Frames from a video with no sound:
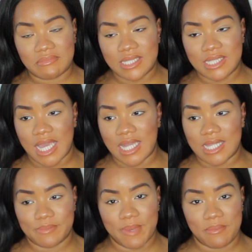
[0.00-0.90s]
said
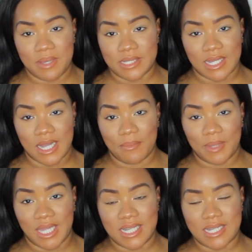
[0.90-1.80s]
this baby isn't
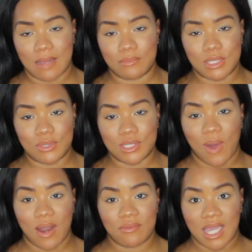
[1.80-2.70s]
coming anytime soon.
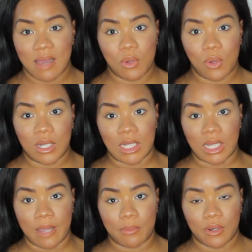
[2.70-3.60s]
So I don't think I'm going into
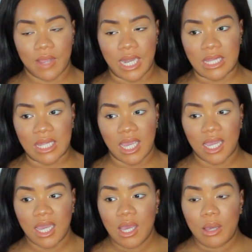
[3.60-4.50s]
labor or
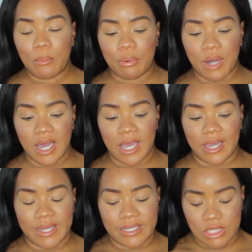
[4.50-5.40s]
anything,
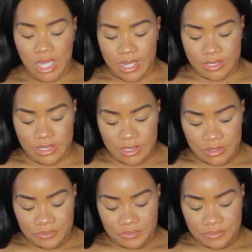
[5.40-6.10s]
but it just,